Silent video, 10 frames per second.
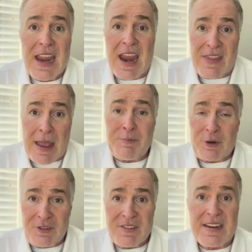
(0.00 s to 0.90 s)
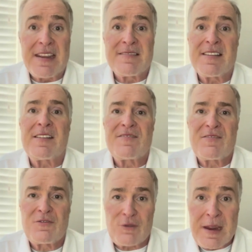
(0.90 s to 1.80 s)
And that person is an
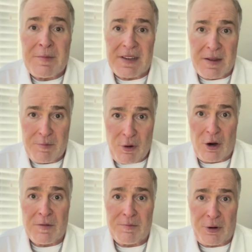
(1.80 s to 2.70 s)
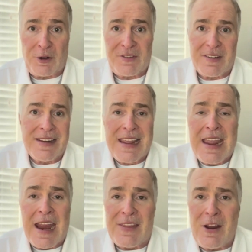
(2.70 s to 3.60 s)
extremely important person,
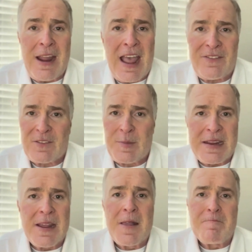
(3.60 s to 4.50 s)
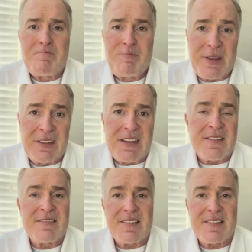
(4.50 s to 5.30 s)
and there have to be billions